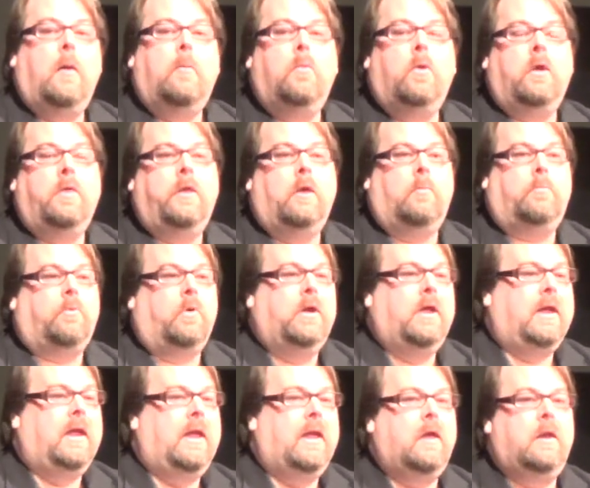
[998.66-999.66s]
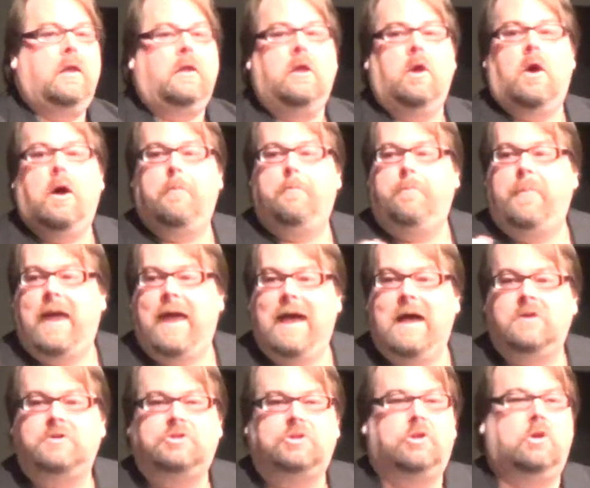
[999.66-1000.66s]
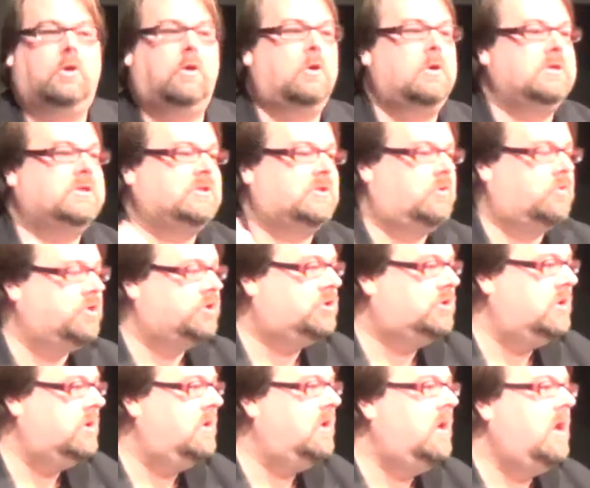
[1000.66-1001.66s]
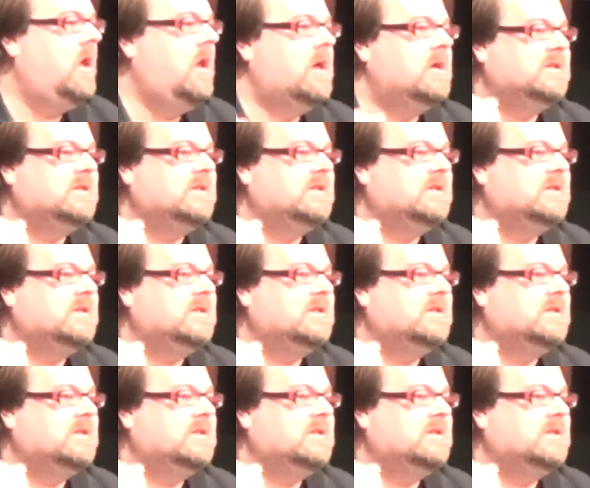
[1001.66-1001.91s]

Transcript: where they'll bring in a pastor or a Christian